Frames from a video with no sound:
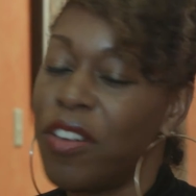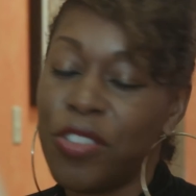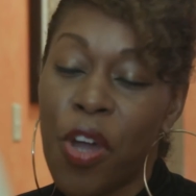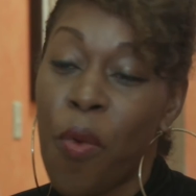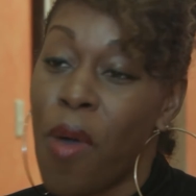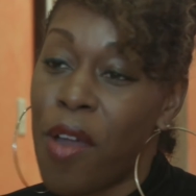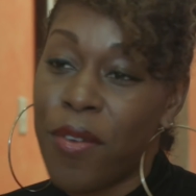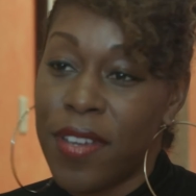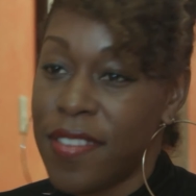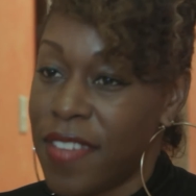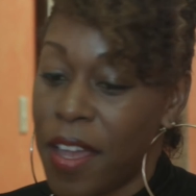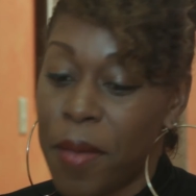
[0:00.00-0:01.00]
no
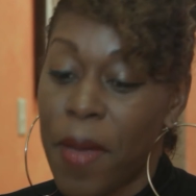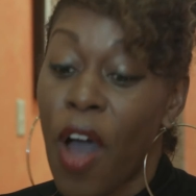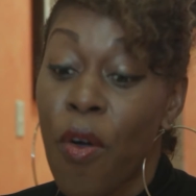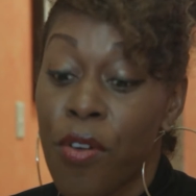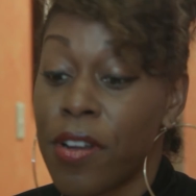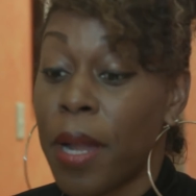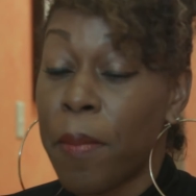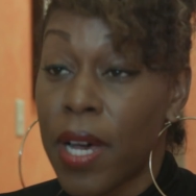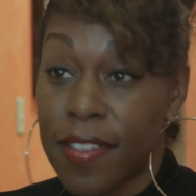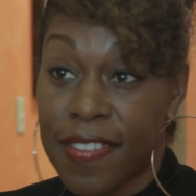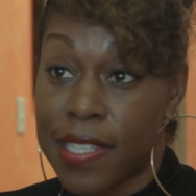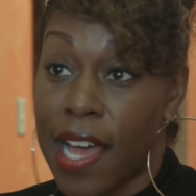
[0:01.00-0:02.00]
worries. Um, I ordered a
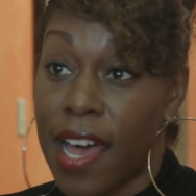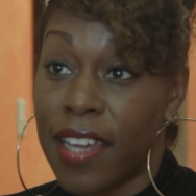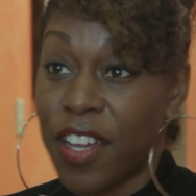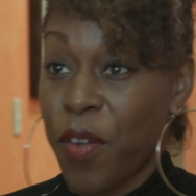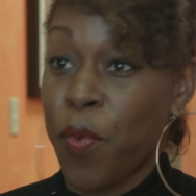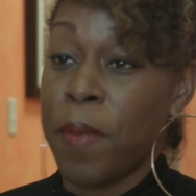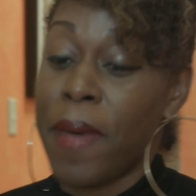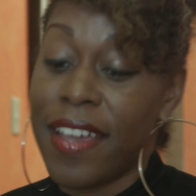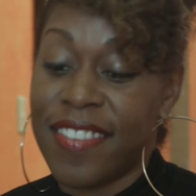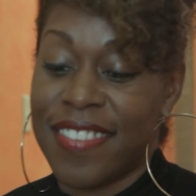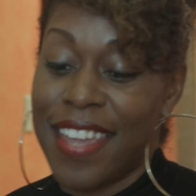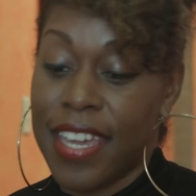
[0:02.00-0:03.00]
mudslide, a
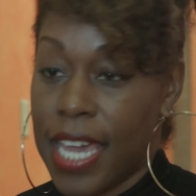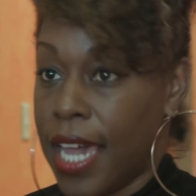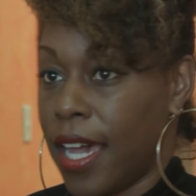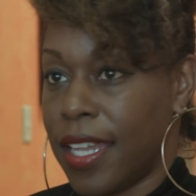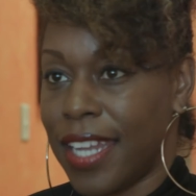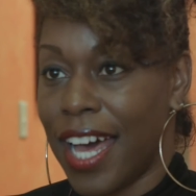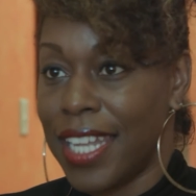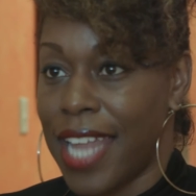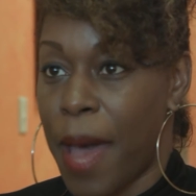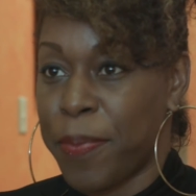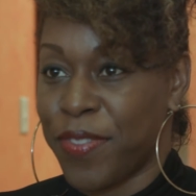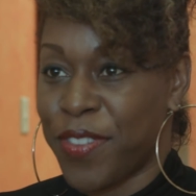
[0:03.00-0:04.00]
ribeye steak, and a
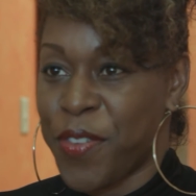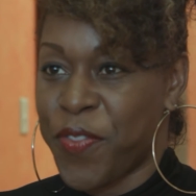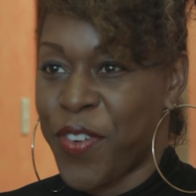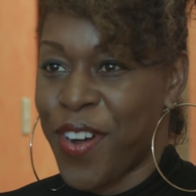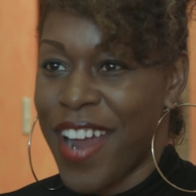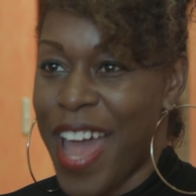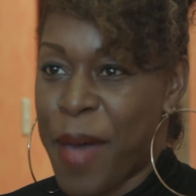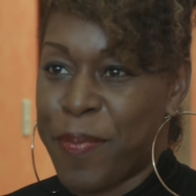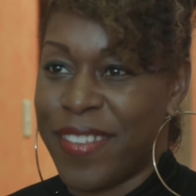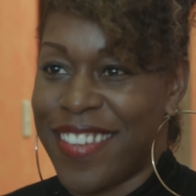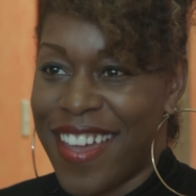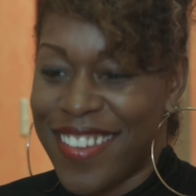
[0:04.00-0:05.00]
lobster for an
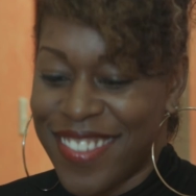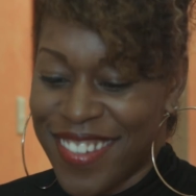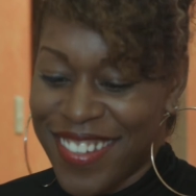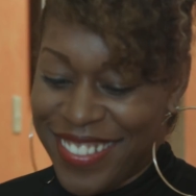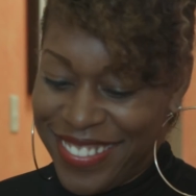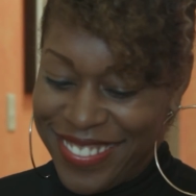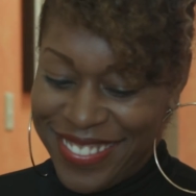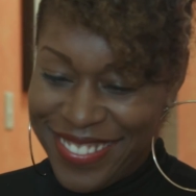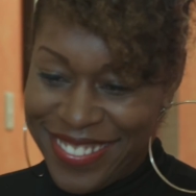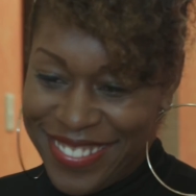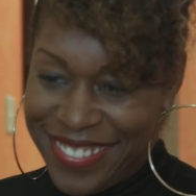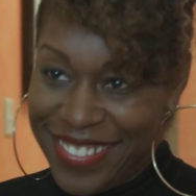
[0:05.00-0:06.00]
appetizer. What
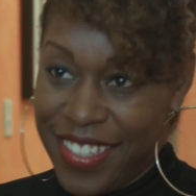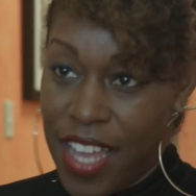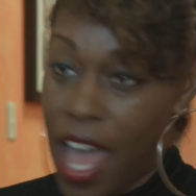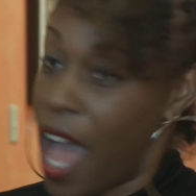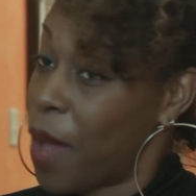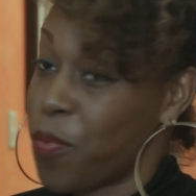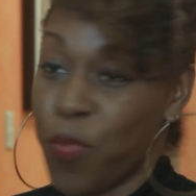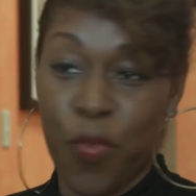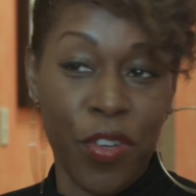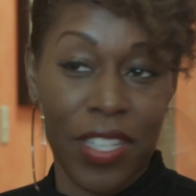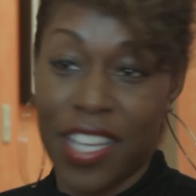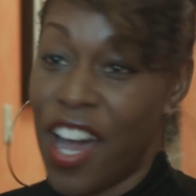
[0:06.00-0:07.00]
the heck? Steak and
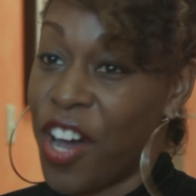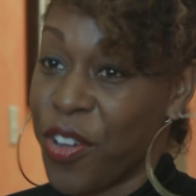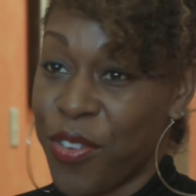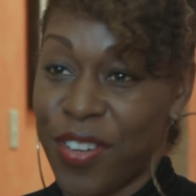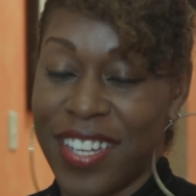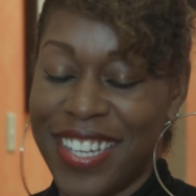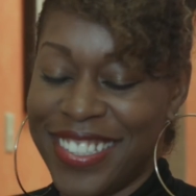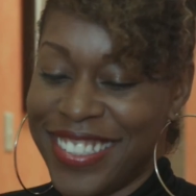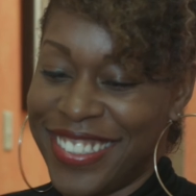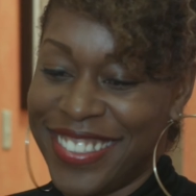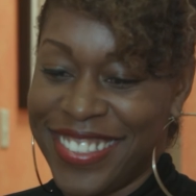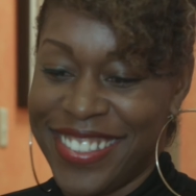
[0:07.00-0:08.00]
lobster? This chick is
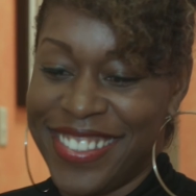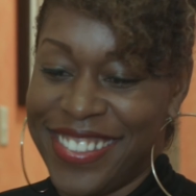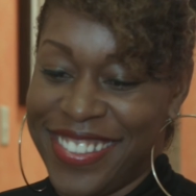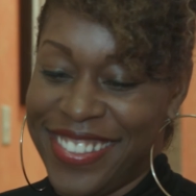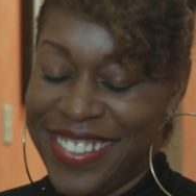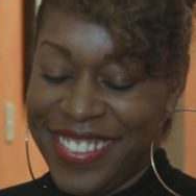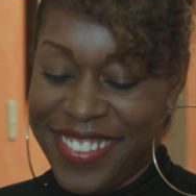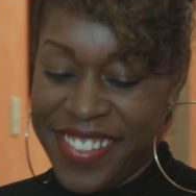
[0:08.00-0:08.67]
going in on the first date.